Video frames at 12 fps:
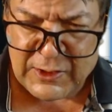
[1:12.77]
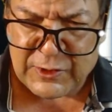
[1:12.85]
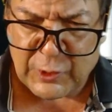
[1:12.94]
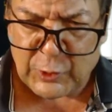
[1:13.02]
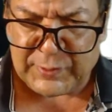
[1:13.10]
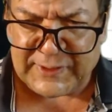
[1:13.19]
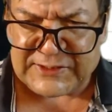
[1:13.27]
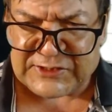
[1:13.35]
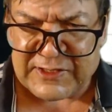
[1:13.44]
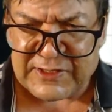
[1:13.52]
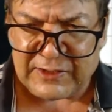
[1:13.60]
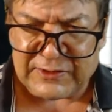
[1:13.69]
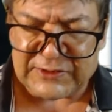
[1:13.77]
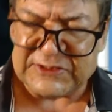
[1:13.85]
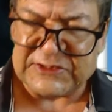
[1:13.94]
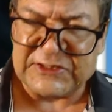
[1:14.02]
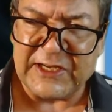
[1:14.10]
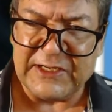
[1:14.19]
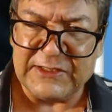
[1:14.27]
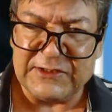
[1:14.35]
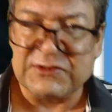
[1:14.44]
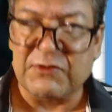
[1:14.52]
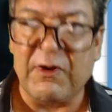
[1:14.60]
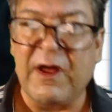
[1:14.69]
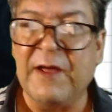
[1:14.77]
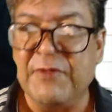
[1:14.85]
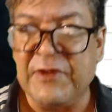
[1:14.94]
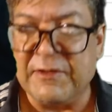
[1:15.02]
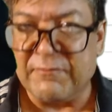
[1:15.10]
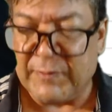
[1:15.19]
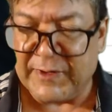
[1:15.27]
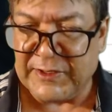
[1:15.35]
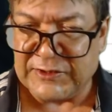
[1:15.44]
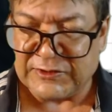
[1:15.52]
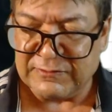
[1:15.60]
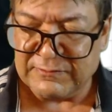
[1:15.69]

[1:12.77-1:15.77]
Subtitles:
No place in there does it say describe the information.